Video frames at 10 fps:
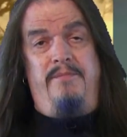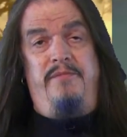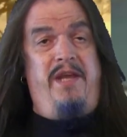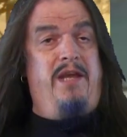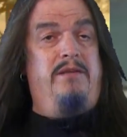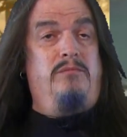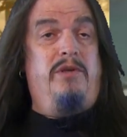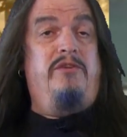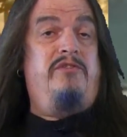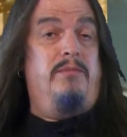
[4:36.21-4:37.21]
than
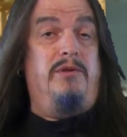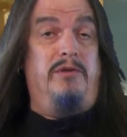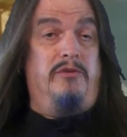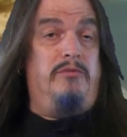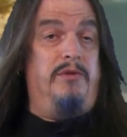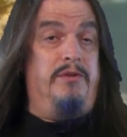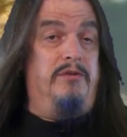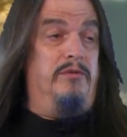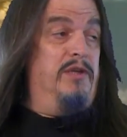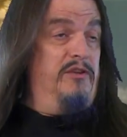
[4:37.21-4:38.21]
when someone who knows what they're
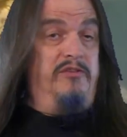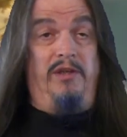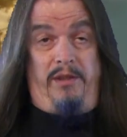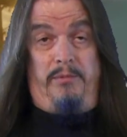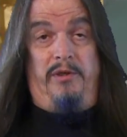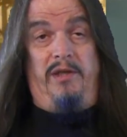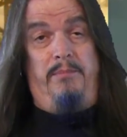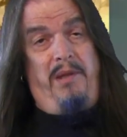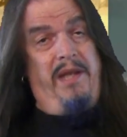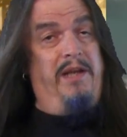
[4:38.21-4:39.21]
doing is deliberately
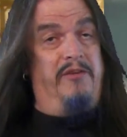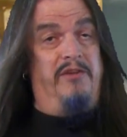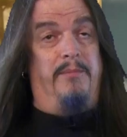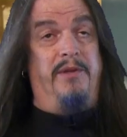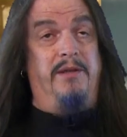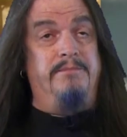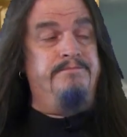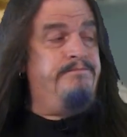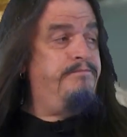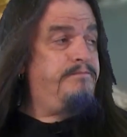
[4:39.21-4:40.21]
planning something.
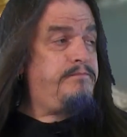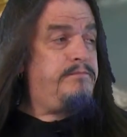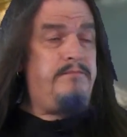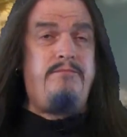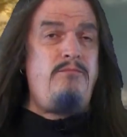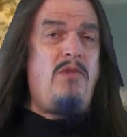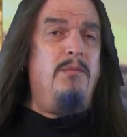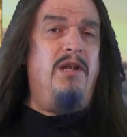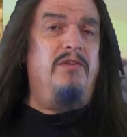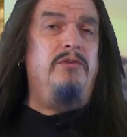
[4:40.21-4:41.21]

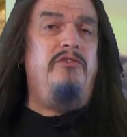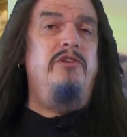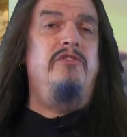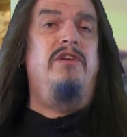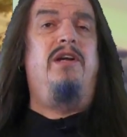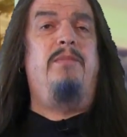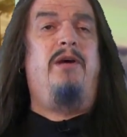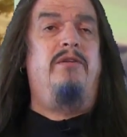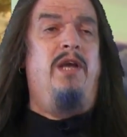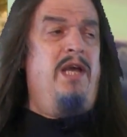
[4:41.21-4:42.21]
But evolution is not
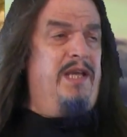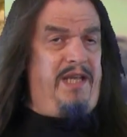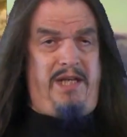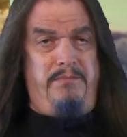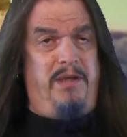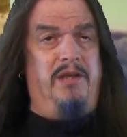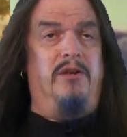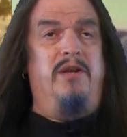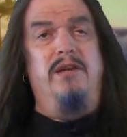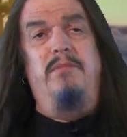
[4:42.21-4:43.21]
about getting
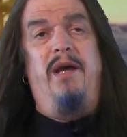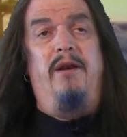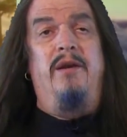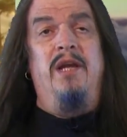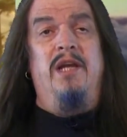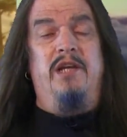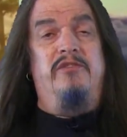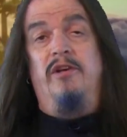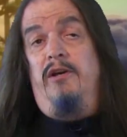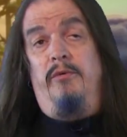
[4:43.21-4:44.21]
bigger and better.
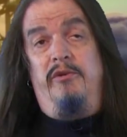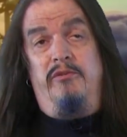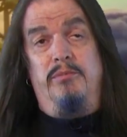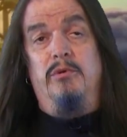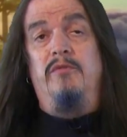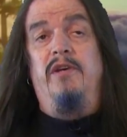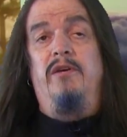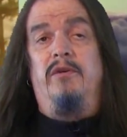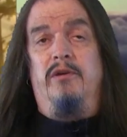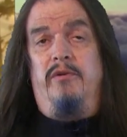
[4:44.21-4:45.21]
It's not always improving
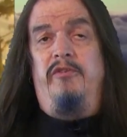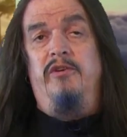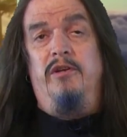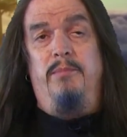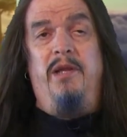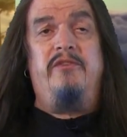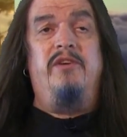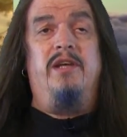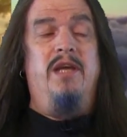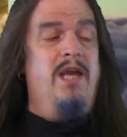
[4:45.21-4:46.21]
or increasing
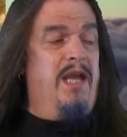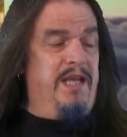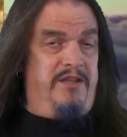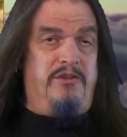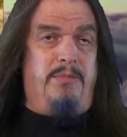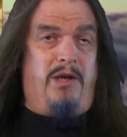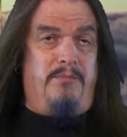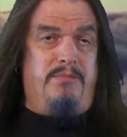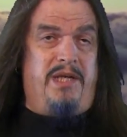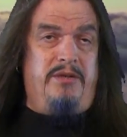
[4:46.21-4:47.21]
complexity. It's
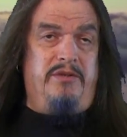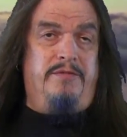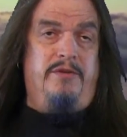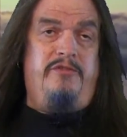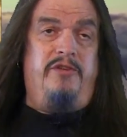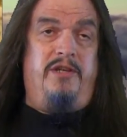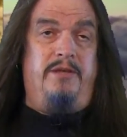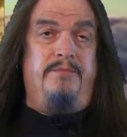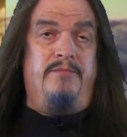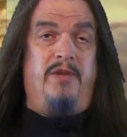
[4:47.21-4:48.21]
about
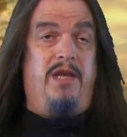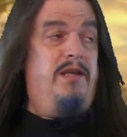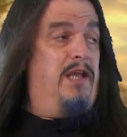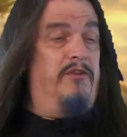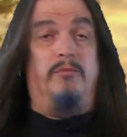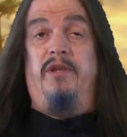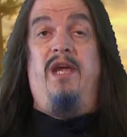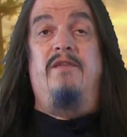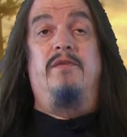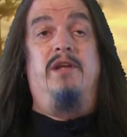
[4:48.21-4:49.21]
biodiversity. And as with
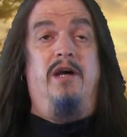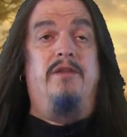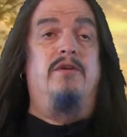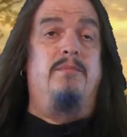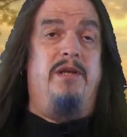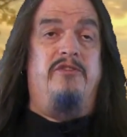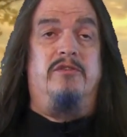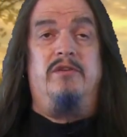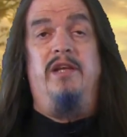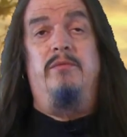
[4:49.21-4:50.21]
every other
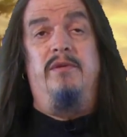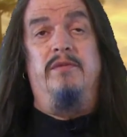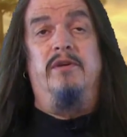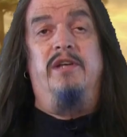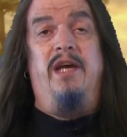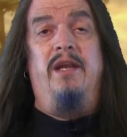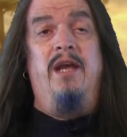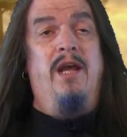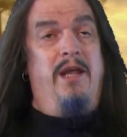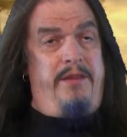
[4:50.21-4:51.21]
major clade we've looked at,
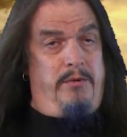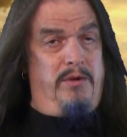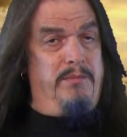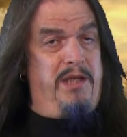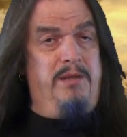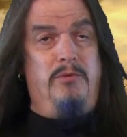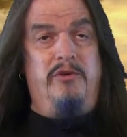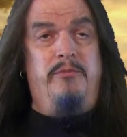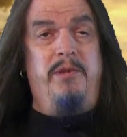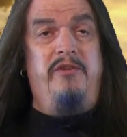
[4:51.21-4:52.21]
there were many
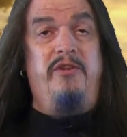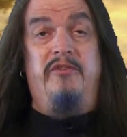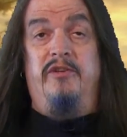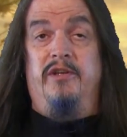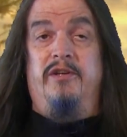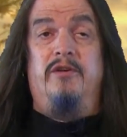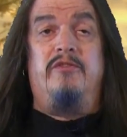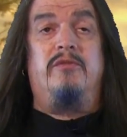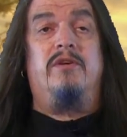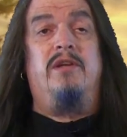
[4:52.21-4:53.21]
more species in the
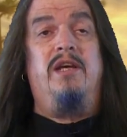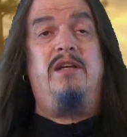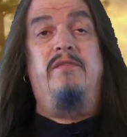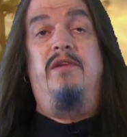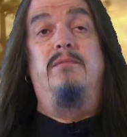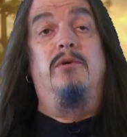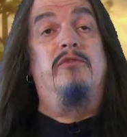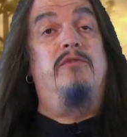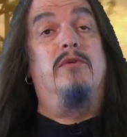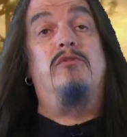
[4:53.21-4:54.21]
pterosaur collective than
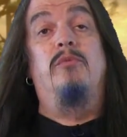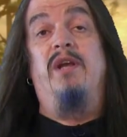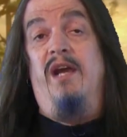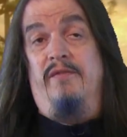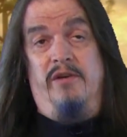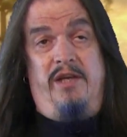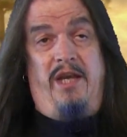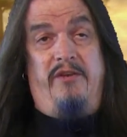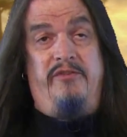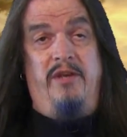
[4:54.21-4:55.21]
most folks would ever
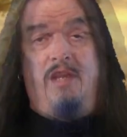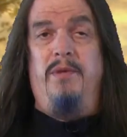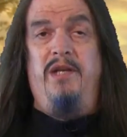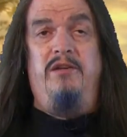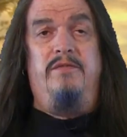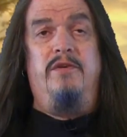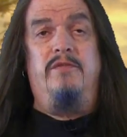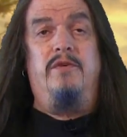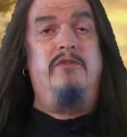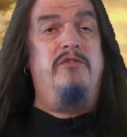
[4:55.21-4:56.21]
guess, with many
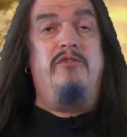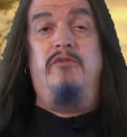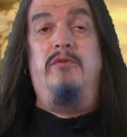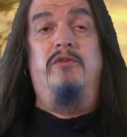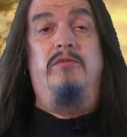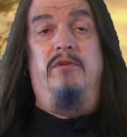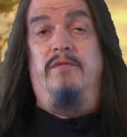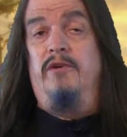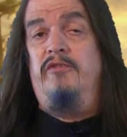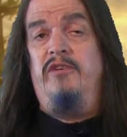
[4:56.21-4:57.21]
different versions suited to
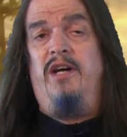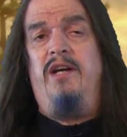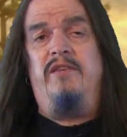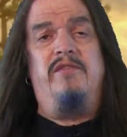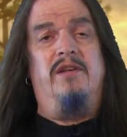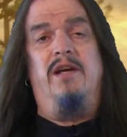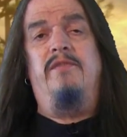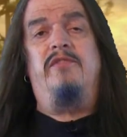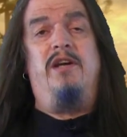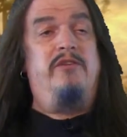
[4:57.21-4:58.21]
diverse diets and
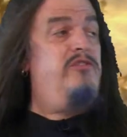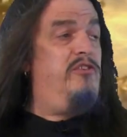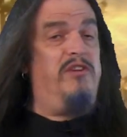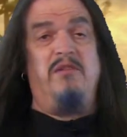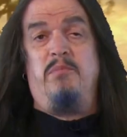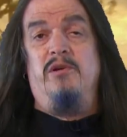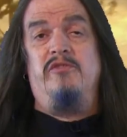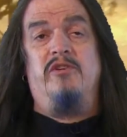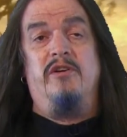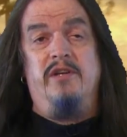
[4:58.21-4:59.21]
lifestyles, just like
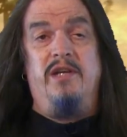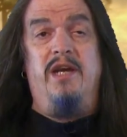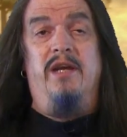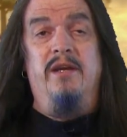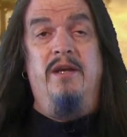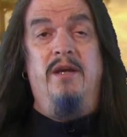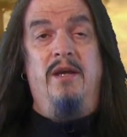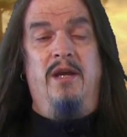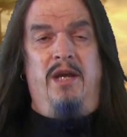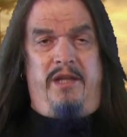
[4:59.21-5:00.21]
birds are today.
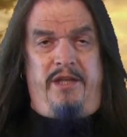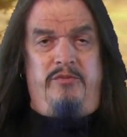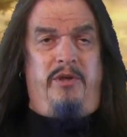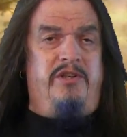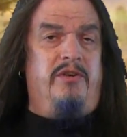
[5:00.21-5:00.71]
And that's why